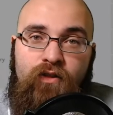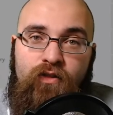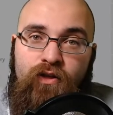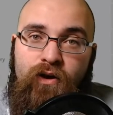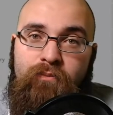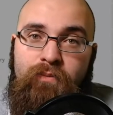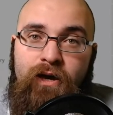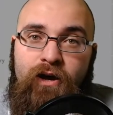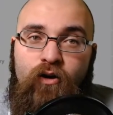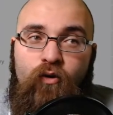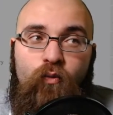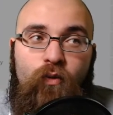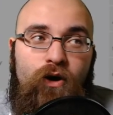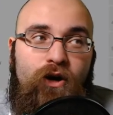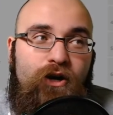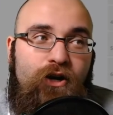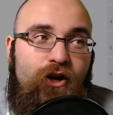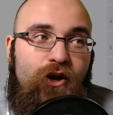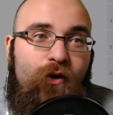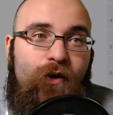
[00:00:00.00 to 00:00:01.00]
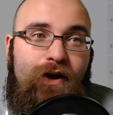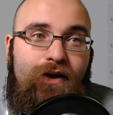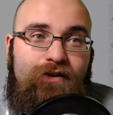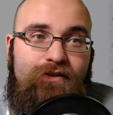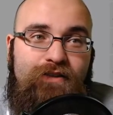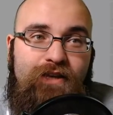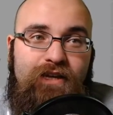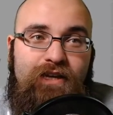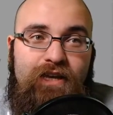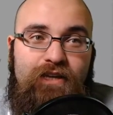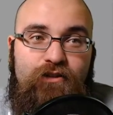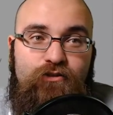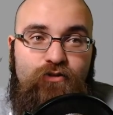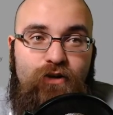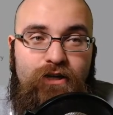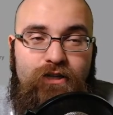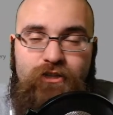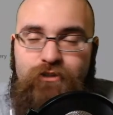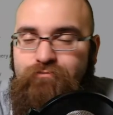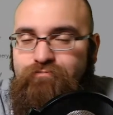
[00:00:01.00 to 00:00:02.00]
thumbnail, we're going to go ahead and take Kenny
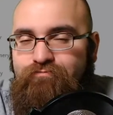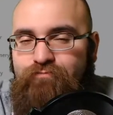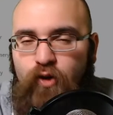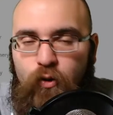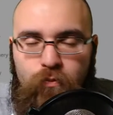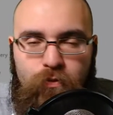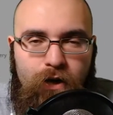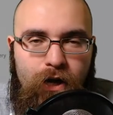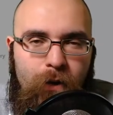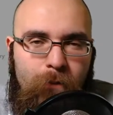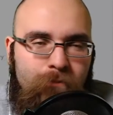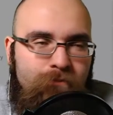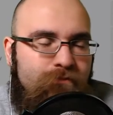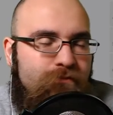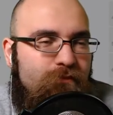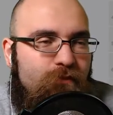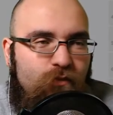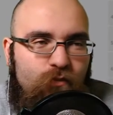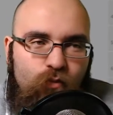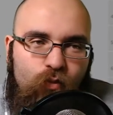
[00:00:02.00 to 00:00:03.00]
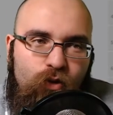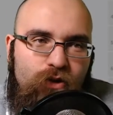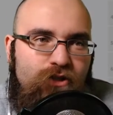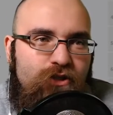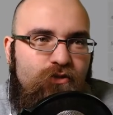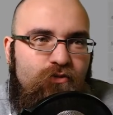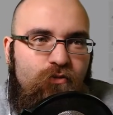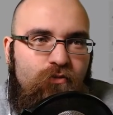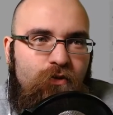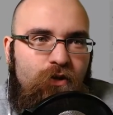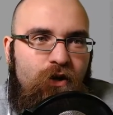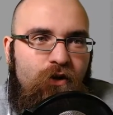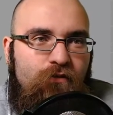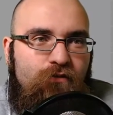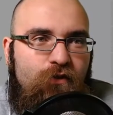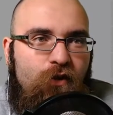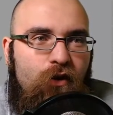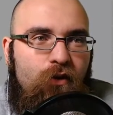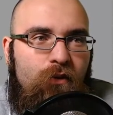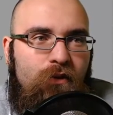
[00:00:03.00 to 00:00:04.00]
Drake here. No problem. We're just
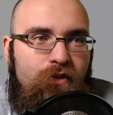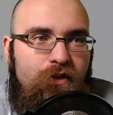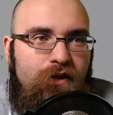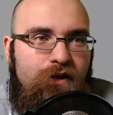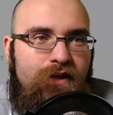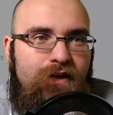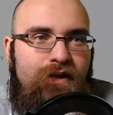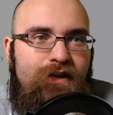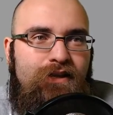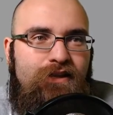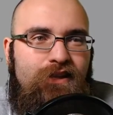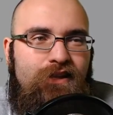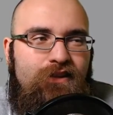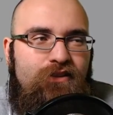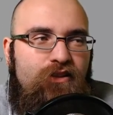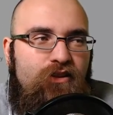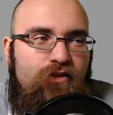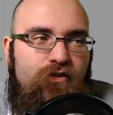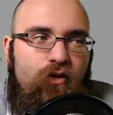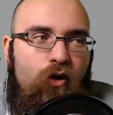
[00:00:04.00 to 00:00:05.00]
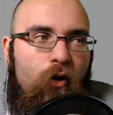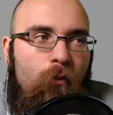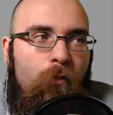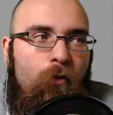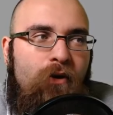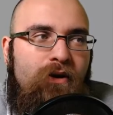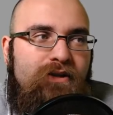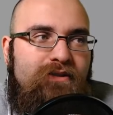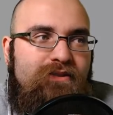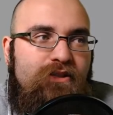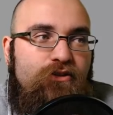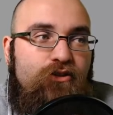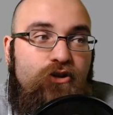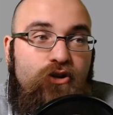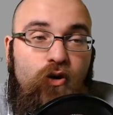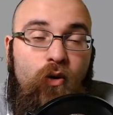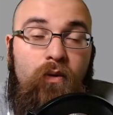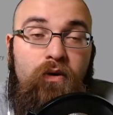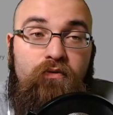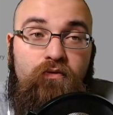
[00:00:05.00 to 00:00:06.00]
flowing with it. The whole point is that you're
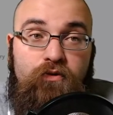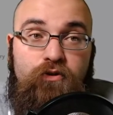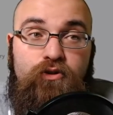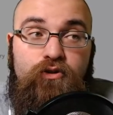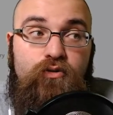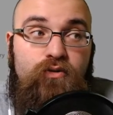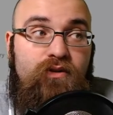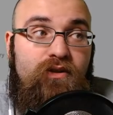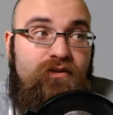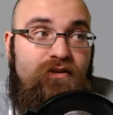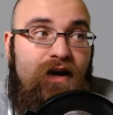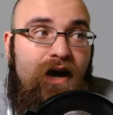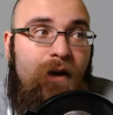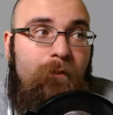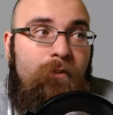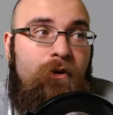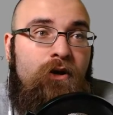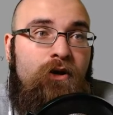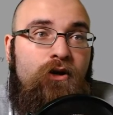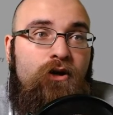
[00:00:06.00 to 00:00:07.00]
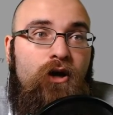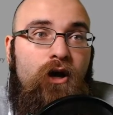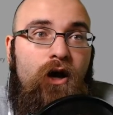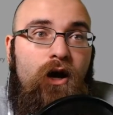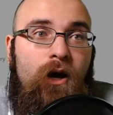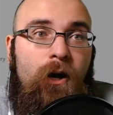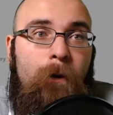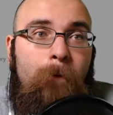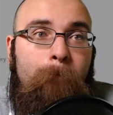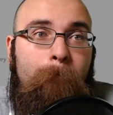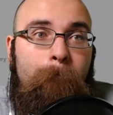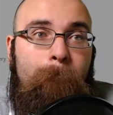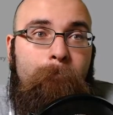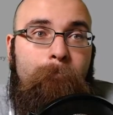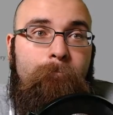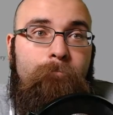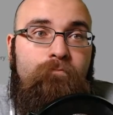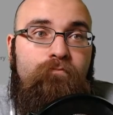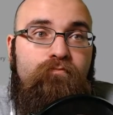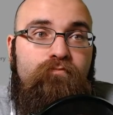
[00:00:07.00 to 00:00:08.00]
going for two of the top
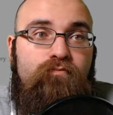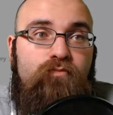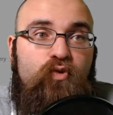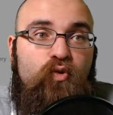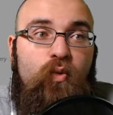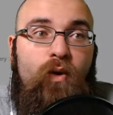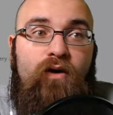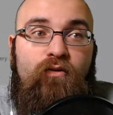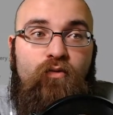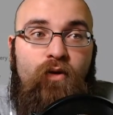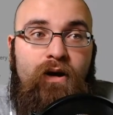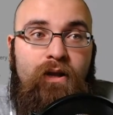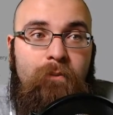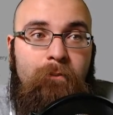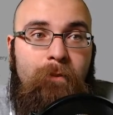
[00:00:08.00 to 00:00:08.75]
12 running